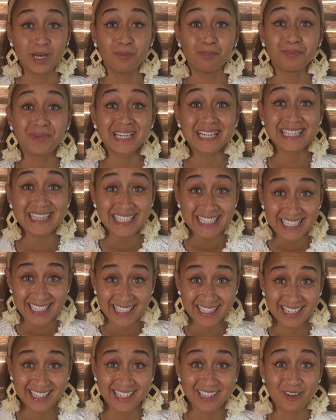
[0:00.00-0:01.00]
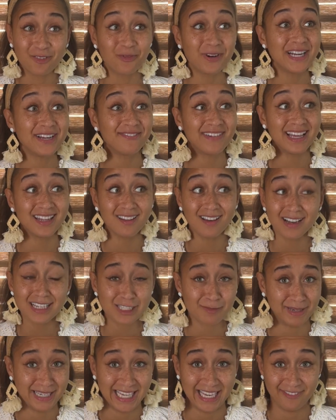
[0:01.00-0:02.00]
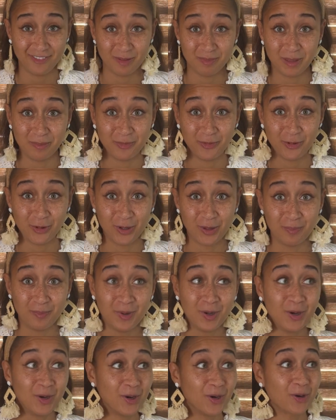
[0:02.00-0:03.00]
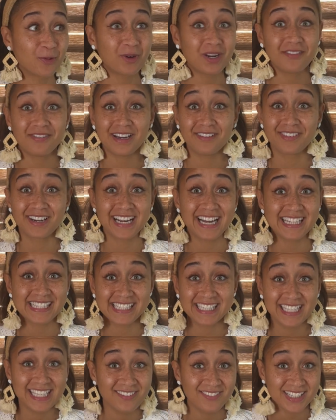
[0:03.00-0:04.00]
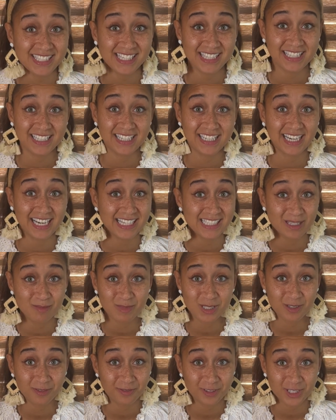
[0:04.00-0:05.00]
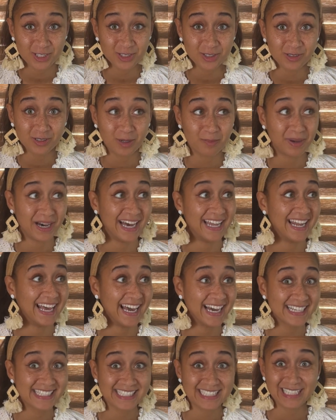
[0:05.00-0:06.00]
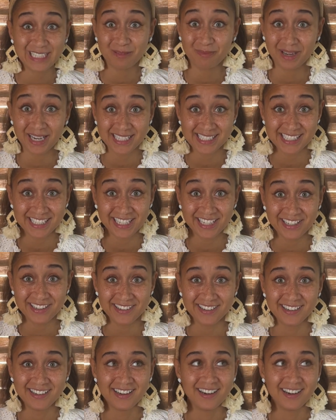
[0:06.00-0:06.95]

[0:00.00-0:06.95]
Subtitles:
But Aaliyah, what if I lost my FMM form? Or what if I forgot to give it to the customs official upon exiting Mexico?